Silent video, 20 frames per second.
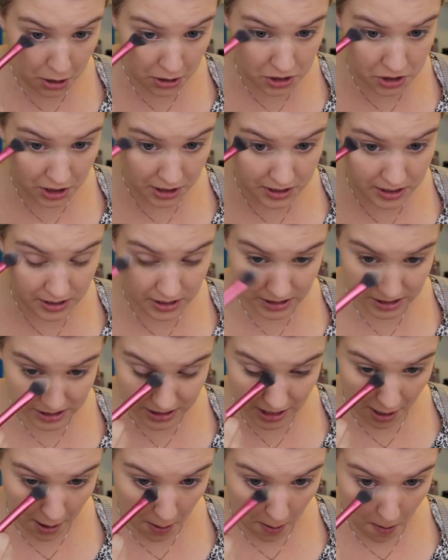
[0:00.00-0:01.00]
just to
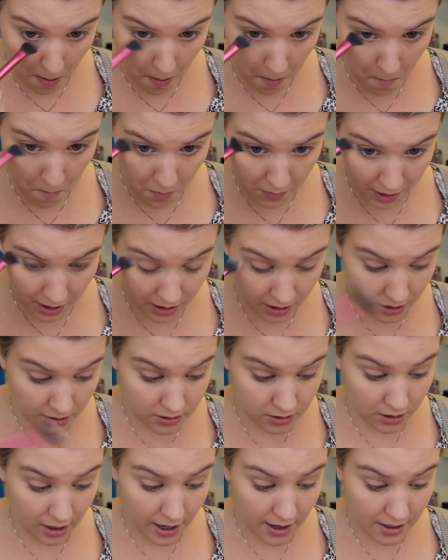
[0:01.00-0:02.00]
set my
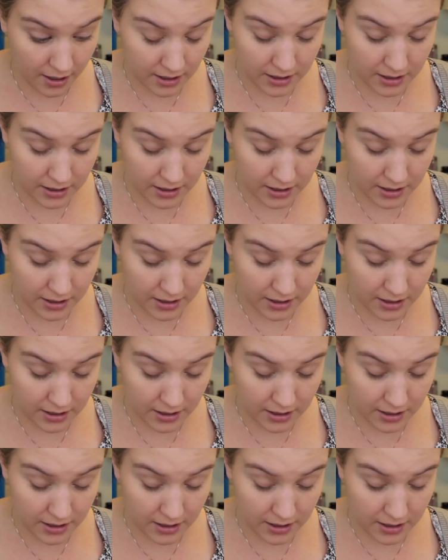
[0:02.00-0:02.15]
under eye